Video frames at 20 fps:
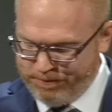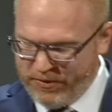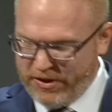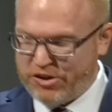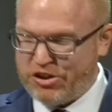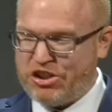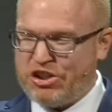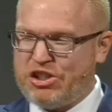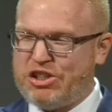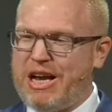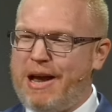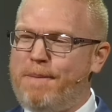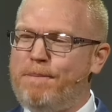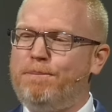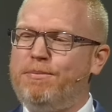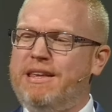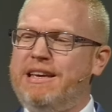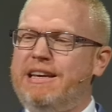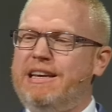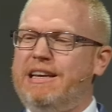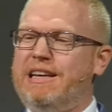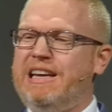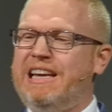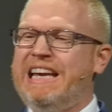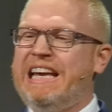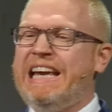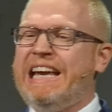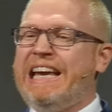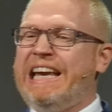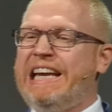There's
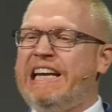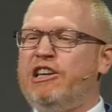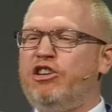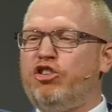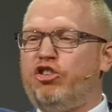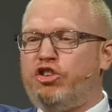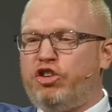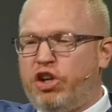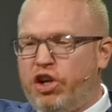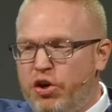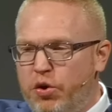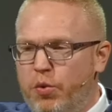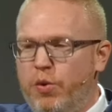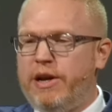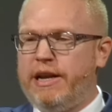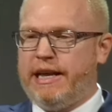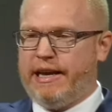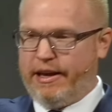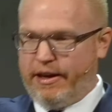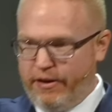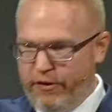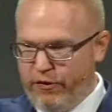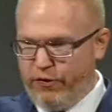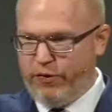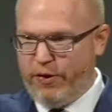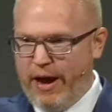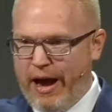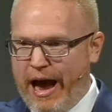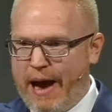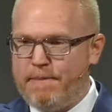something intuitive